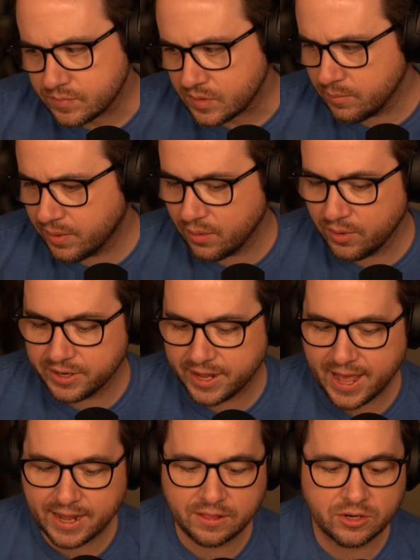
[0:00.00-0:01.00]
But I wanted to
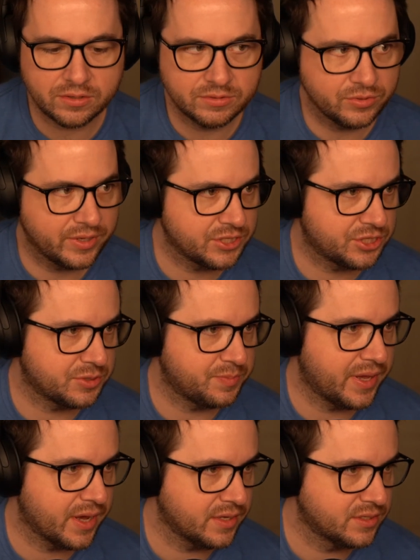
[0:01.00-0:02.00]
add a little twist just
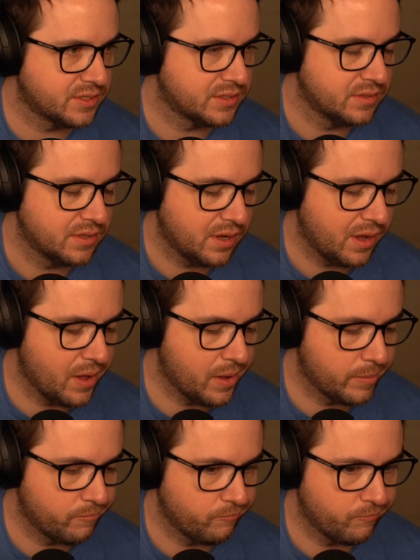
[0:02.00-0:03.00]
because
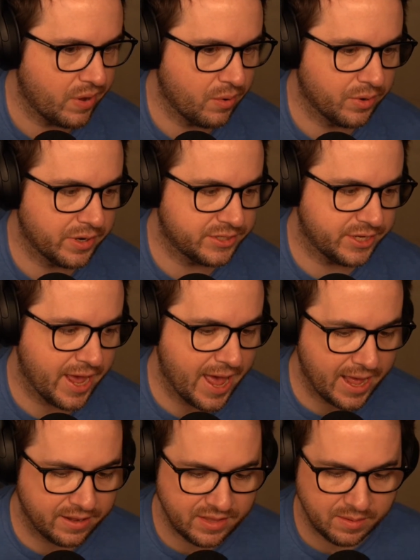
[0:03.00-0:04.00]
I wanted to
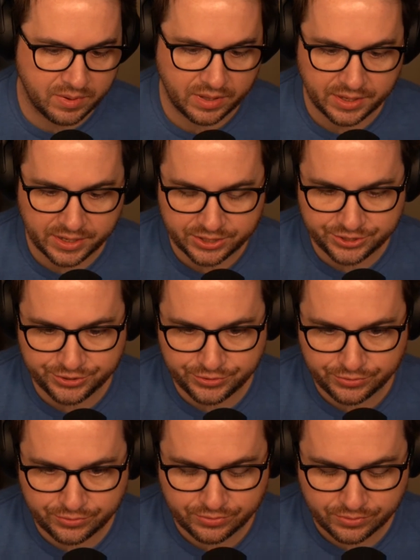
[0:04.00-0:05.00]
add the ability
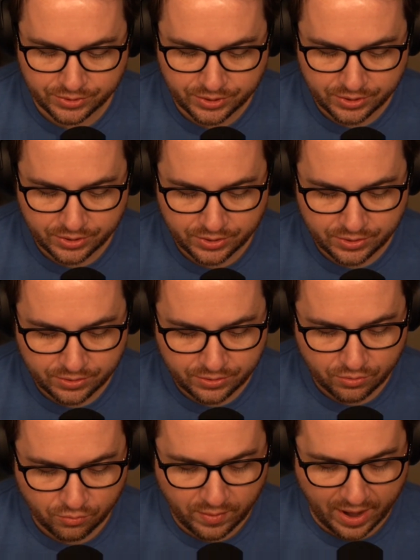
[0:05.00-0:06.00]
to
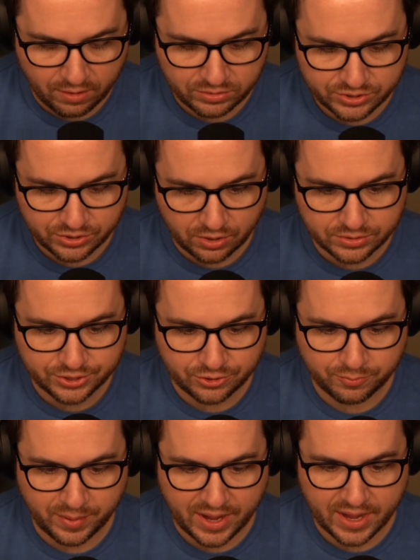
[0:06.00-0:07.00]
route also
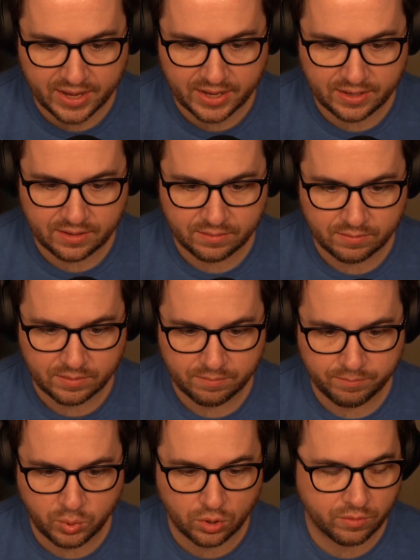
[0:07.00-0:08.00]
by
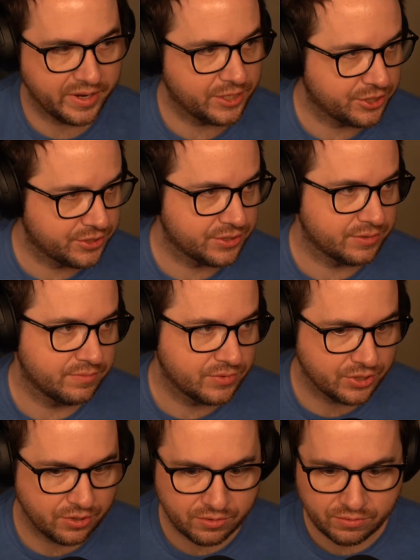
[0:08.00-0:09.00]
port ranges.
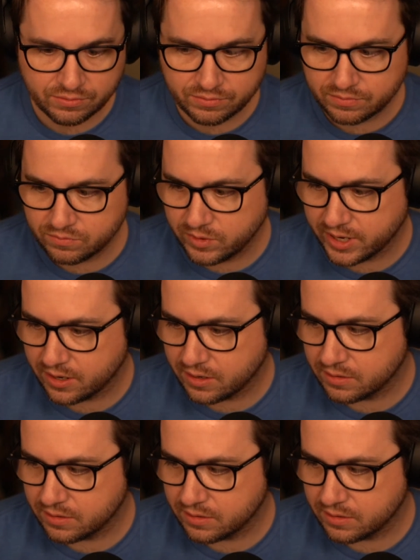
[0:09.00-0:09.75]
So where